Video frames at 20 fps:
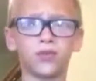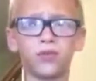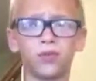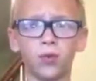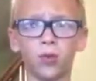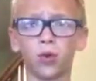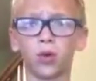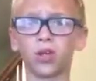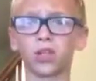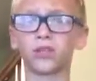
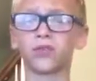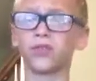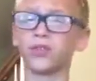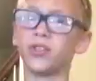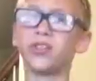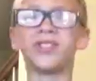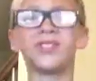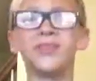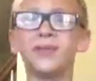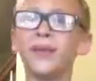Florox for
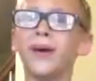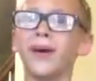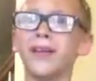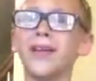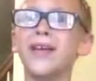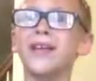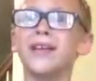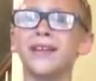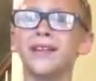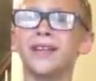just about
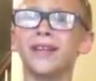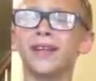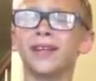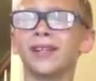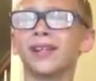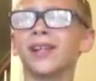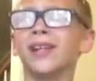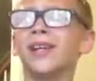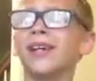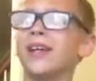
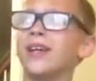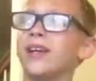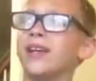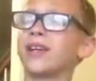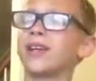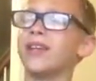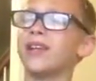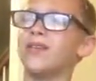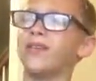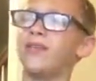anything. It
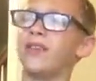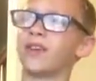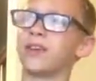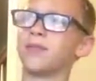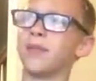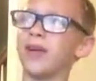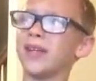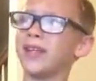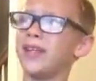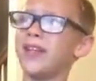can
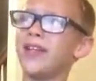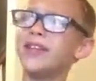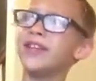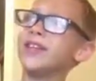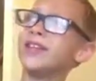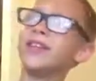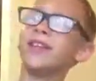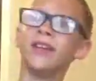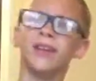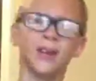infect my
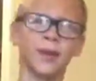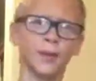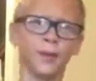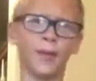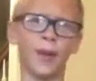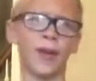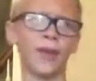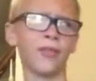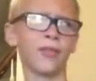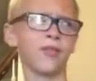kitchen,
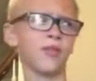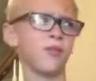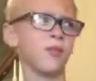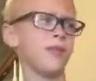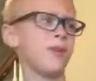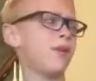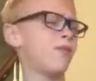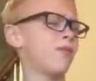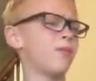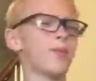bathroom,
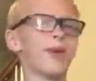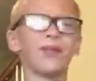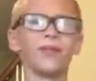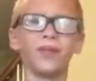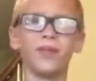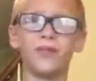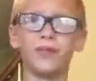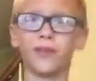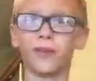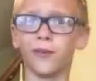even my
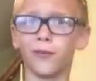living